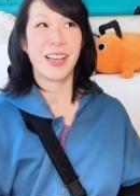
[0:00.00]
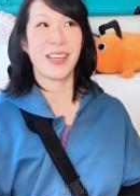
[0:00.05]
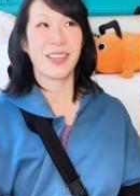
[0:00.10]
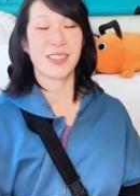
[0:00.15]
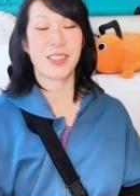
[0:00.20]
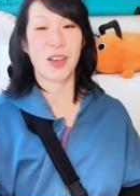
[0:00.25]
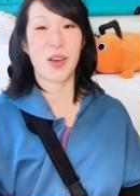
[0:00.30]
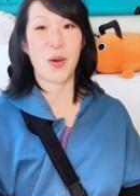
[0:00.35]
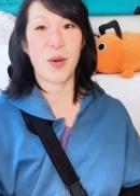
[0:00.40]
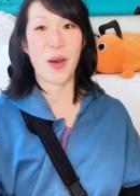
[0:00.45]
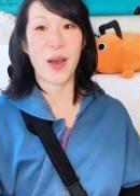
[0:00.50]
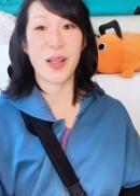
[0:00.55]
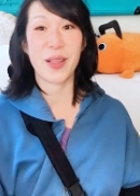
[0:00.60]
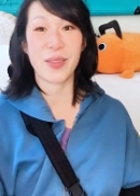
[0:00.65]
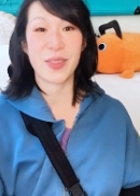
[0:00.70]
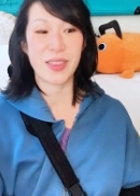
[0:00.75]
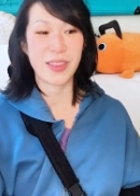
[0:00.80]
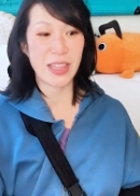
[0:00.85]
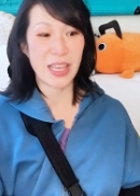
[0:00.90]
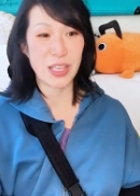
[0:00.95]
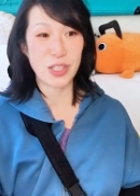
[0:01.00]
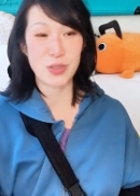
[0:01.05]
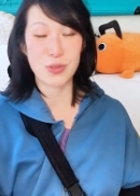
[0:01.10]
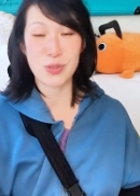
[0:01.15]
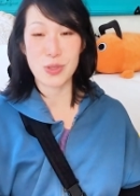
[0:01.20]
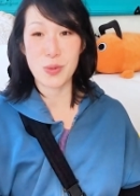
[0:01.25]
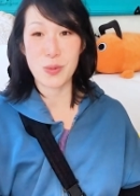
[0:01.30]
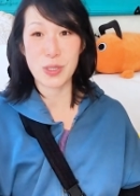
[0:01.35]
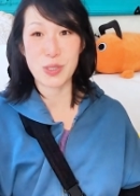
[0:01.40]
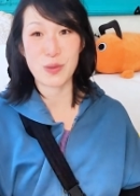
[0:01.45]
So I thank you
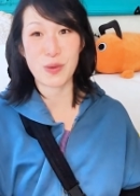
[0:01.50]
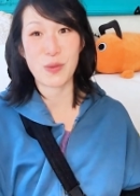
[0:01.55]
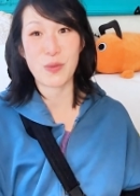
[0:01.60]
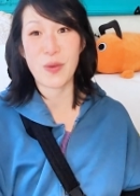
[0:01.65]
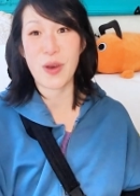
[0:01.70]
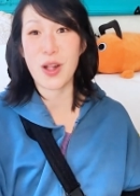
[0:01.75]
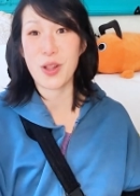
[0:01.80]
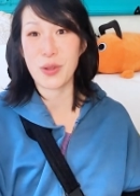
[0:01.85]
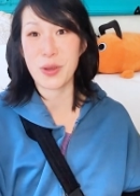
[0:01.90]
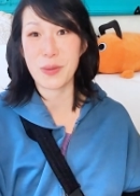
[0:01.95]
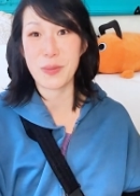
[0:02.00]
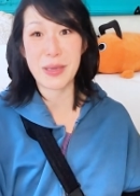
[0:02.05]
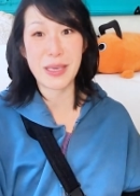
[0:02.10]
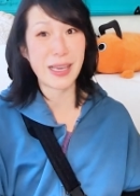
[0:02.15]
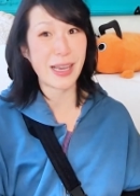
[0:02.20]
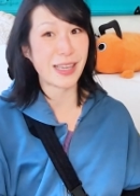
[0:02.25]
so much for following me.